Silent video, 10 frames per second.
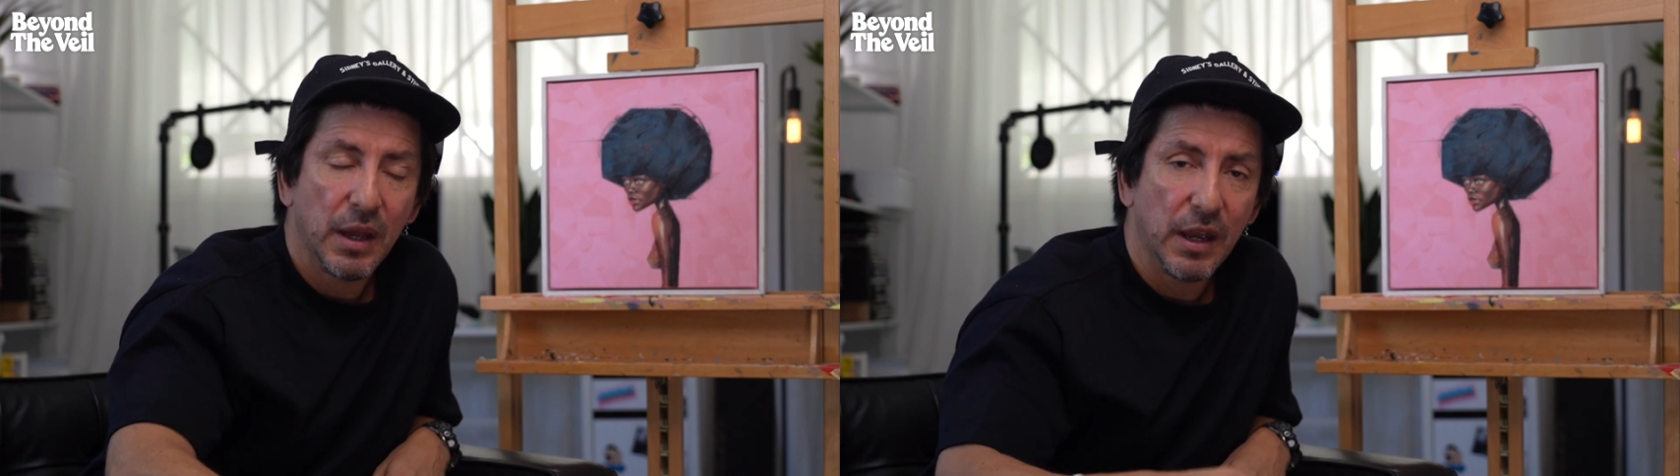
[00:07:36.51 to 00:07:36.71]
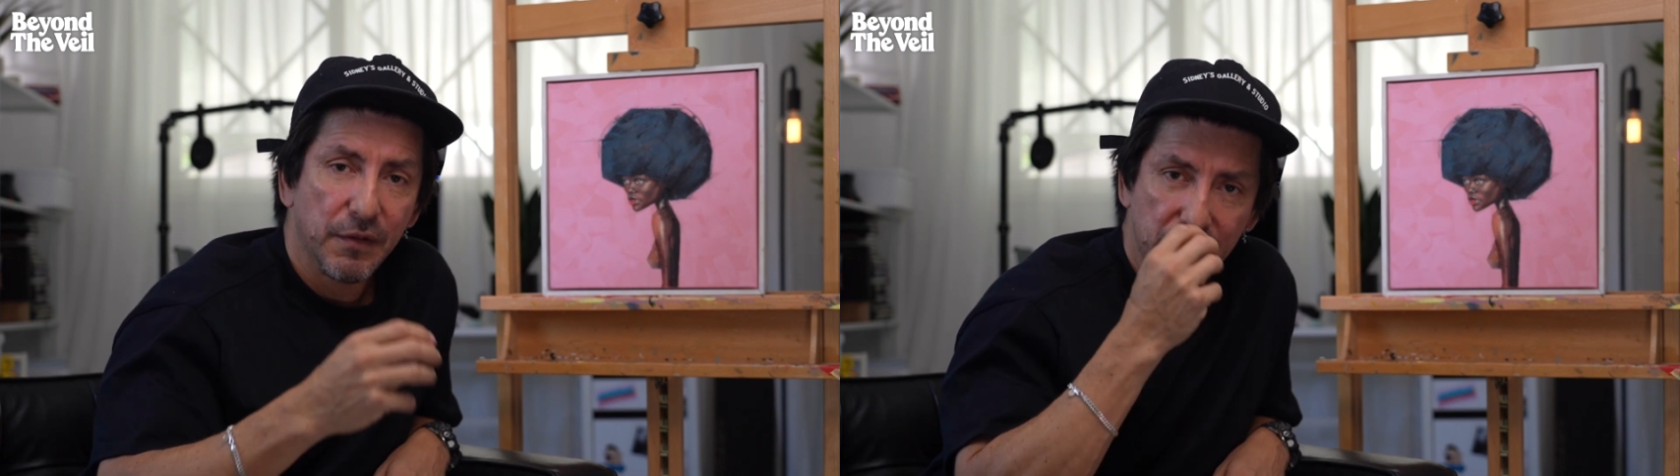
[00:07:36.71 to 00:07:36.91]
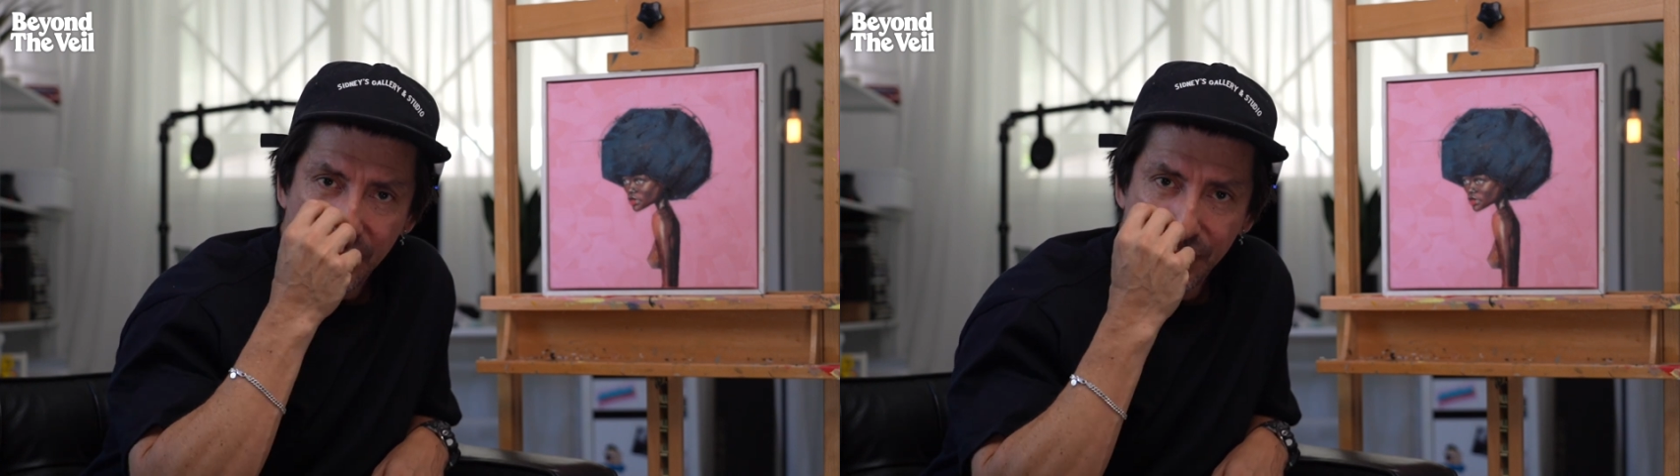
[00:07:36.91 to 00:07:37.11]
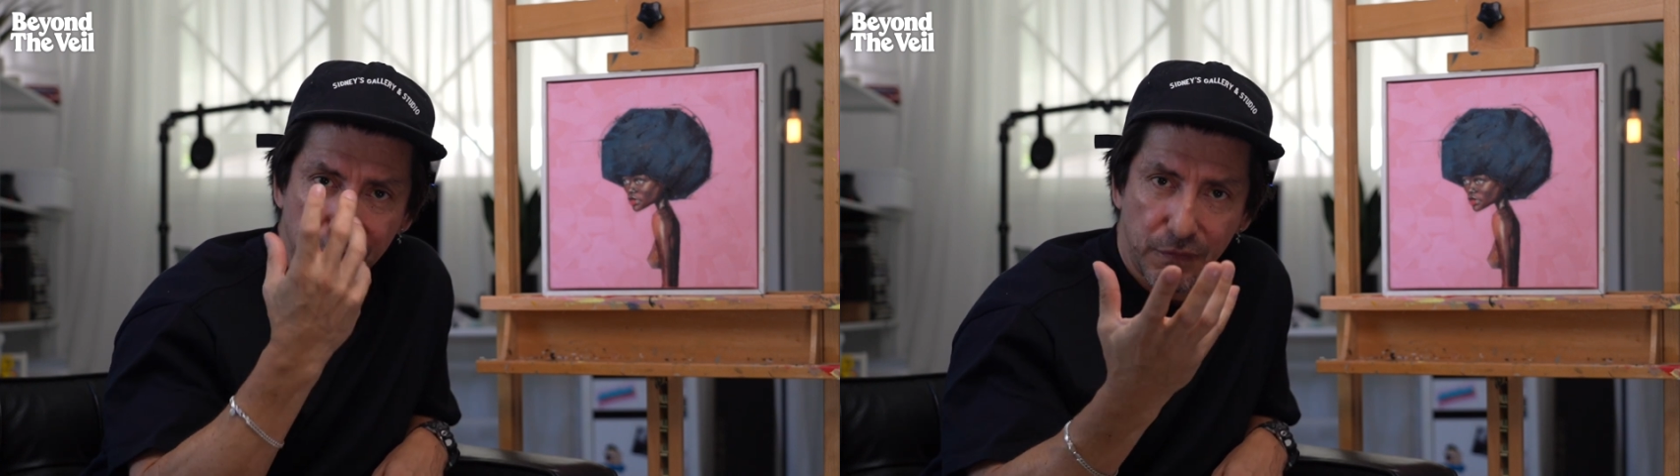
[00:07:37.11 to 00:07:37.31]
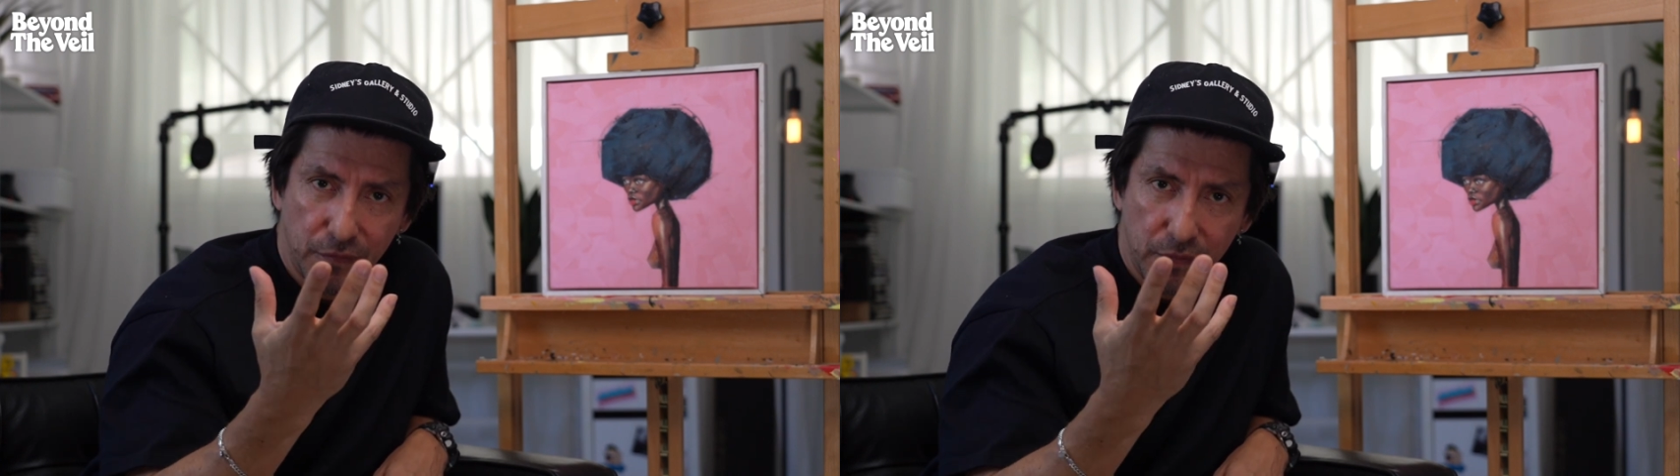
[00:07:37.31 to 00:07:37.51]
Even if
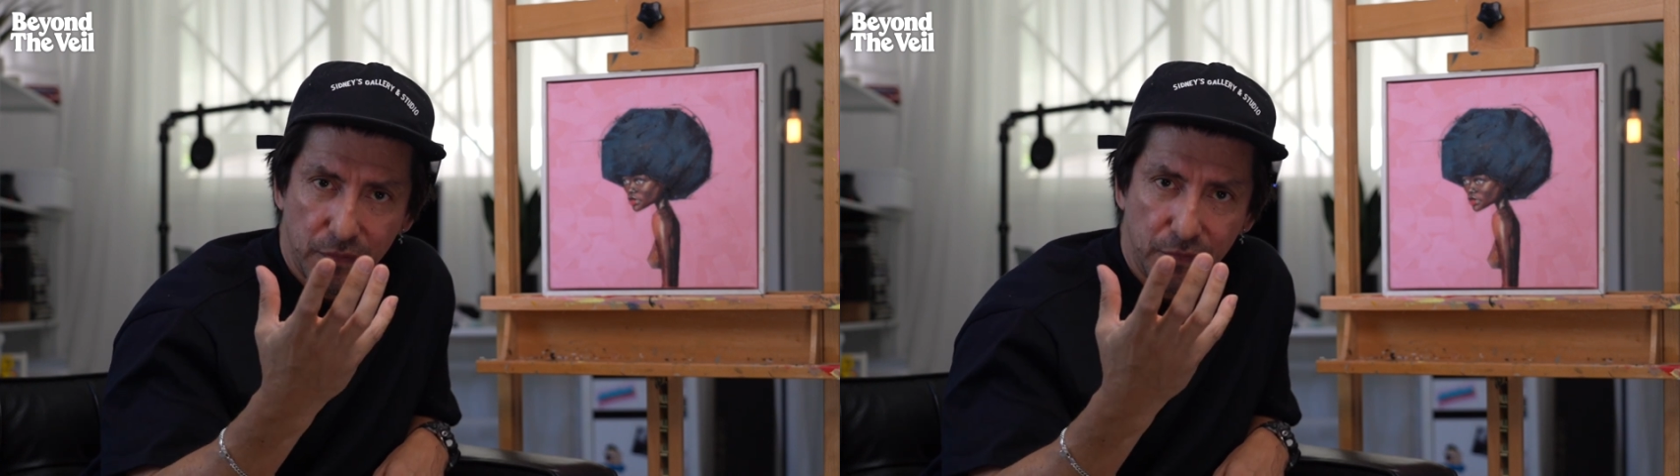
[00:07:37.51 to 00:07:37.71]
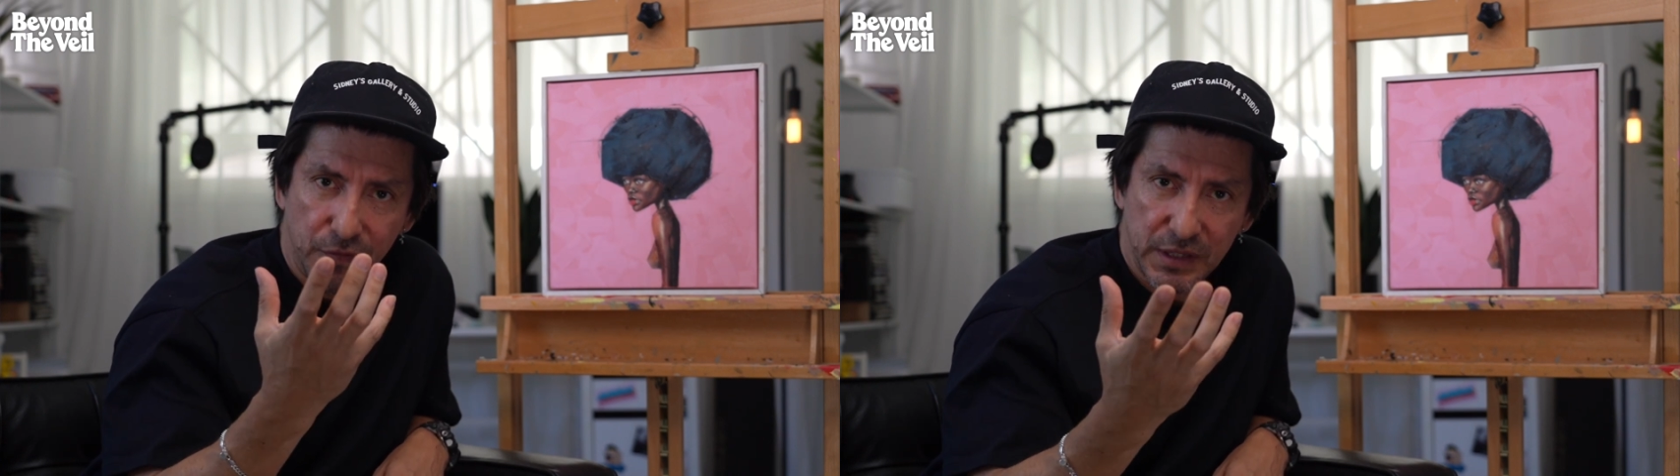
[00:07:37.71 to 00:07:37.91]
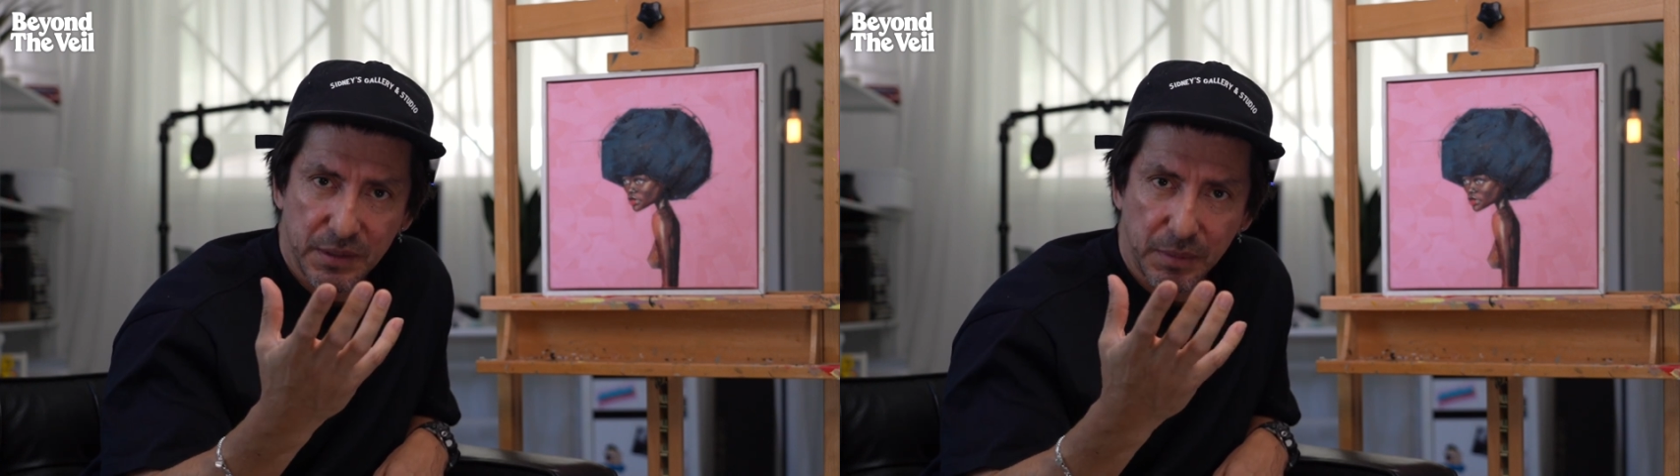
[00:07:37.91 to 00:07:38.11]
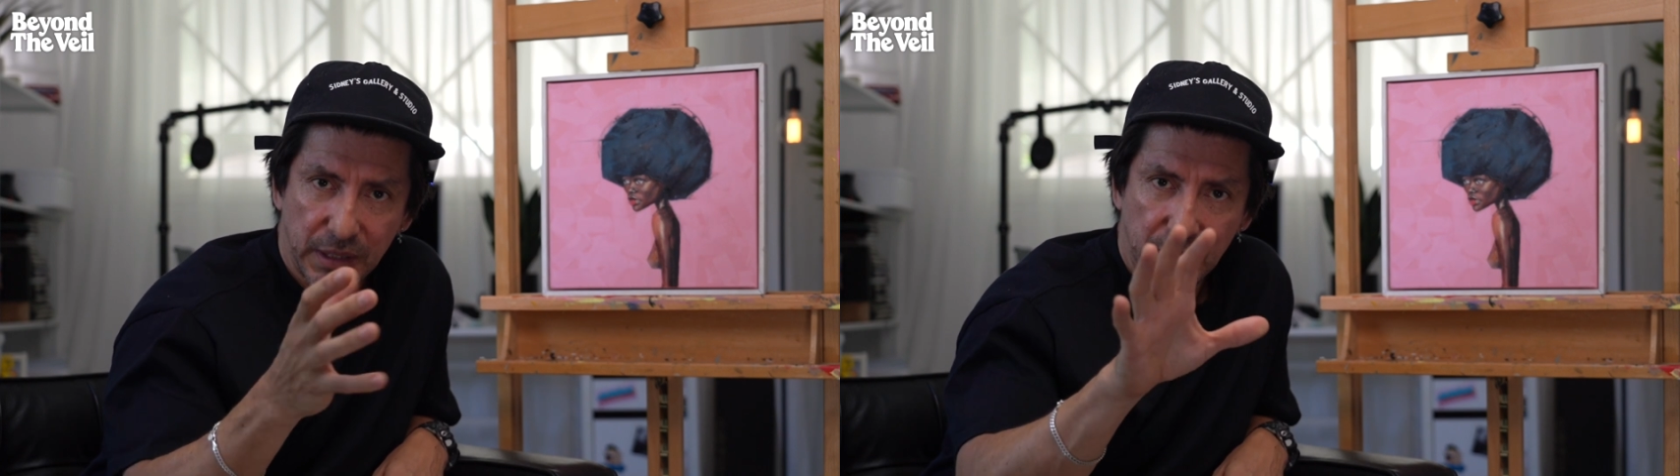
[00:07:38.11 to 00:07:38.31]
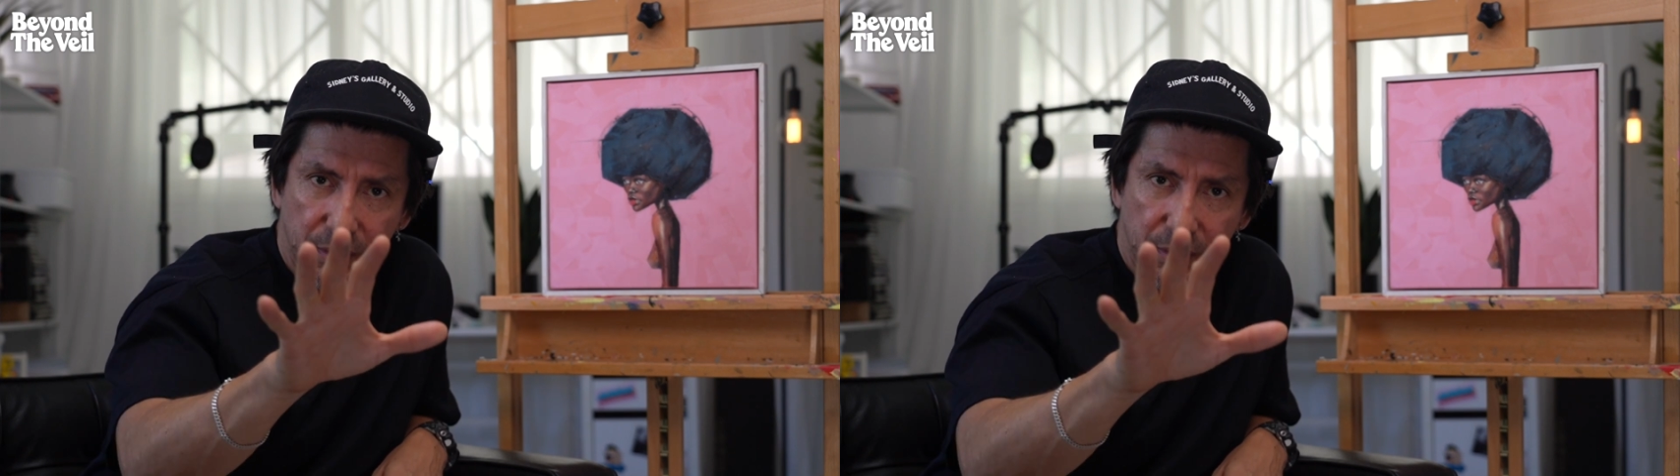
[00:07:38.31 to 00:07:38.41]
visibly